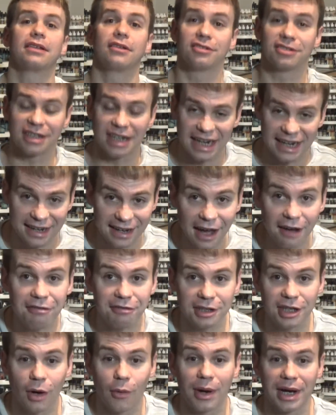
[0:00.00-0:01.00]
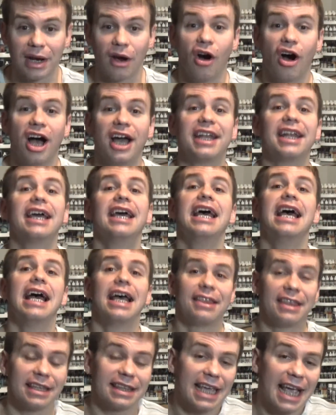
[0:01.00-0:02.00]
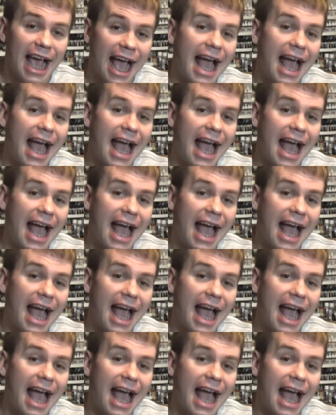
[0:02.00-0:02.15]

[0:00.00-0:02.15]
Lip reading: There's enough going on that they